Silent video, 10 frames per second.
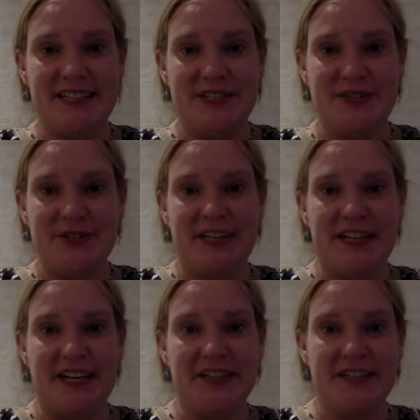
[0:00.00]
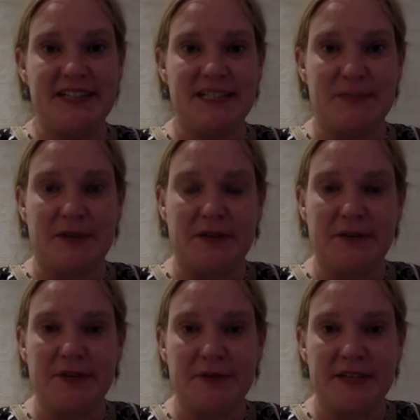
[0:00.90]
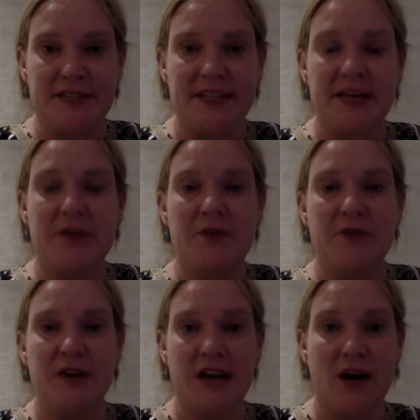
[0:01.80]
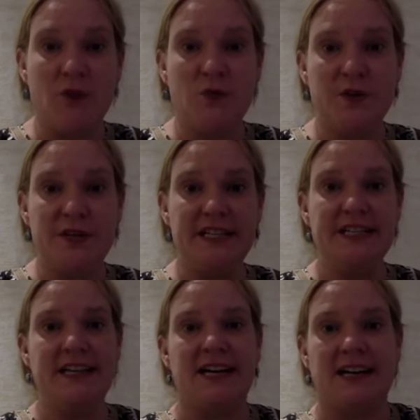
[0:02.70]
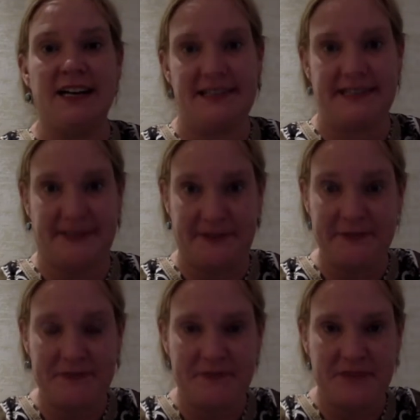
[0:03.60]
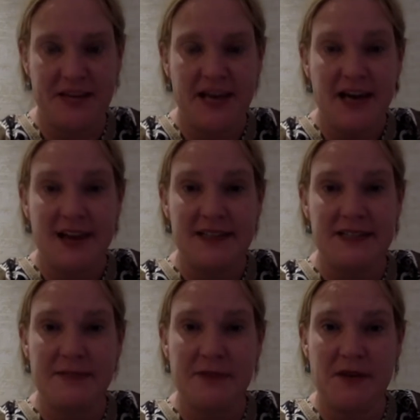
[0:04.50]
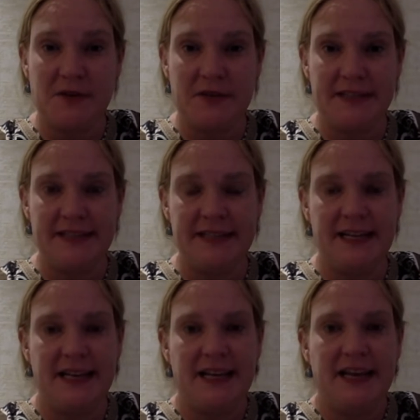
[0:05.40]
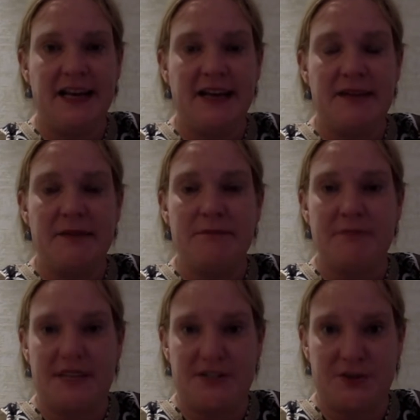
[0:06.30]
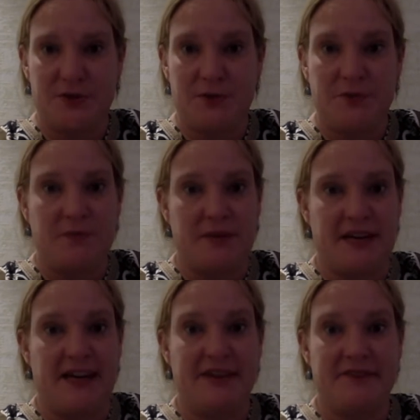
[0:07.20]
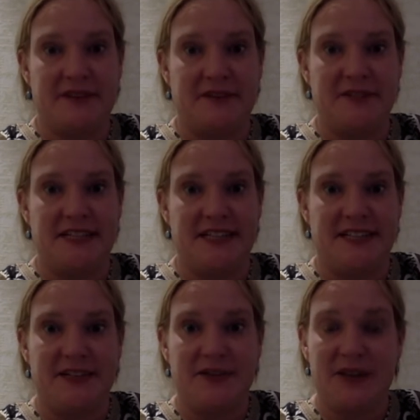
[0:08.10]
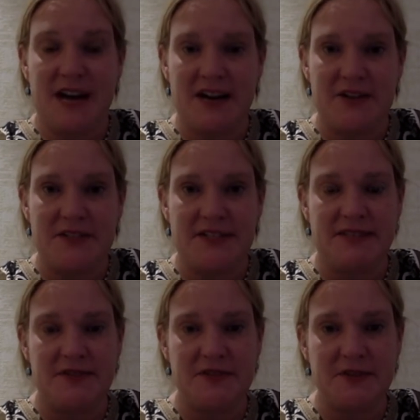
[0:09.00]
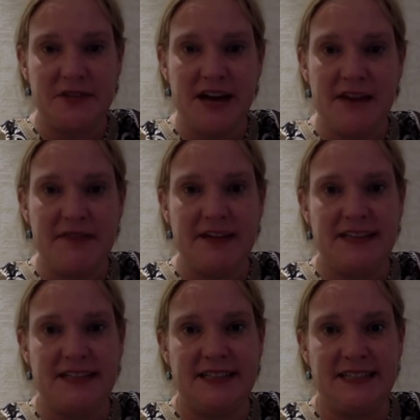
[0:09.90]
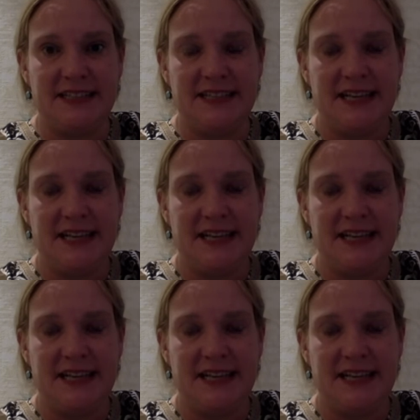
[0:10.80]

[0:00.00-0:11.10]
do another experiment with a wooden item, a small one that you may have found in your house. If you don't have anything,